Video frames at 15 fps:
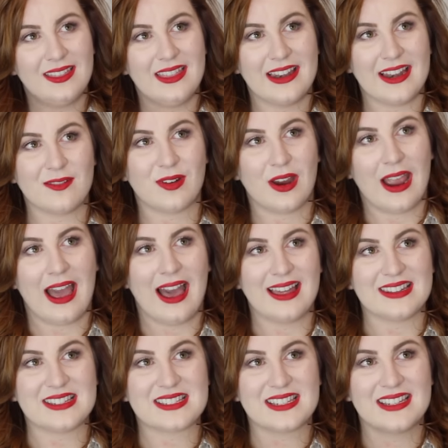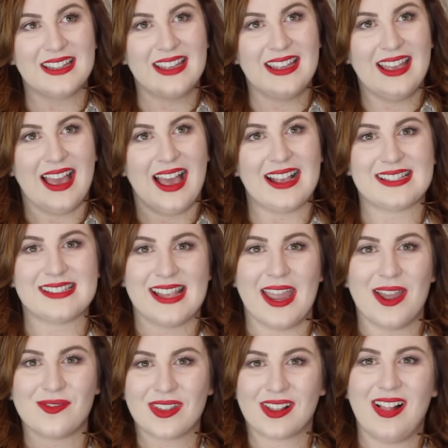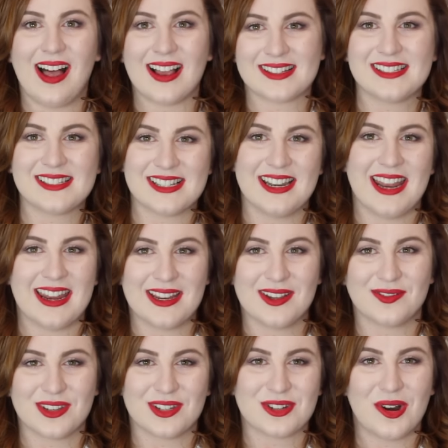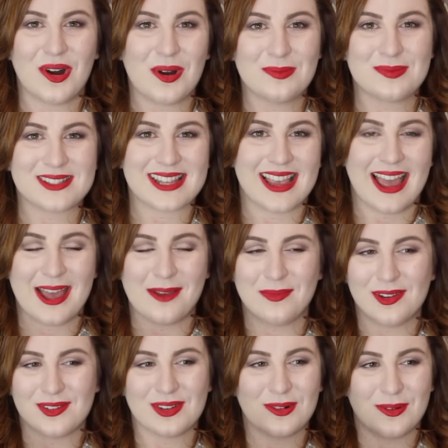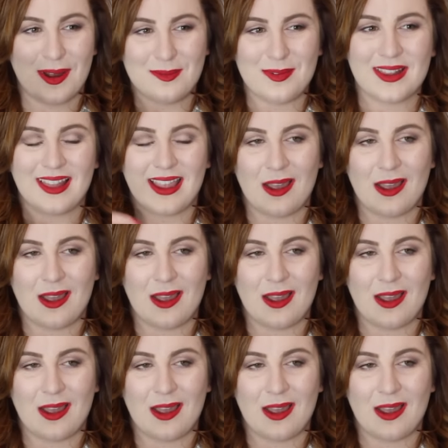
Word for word: they never had a set of the glasses in any of the shops, um, if you know what I mean.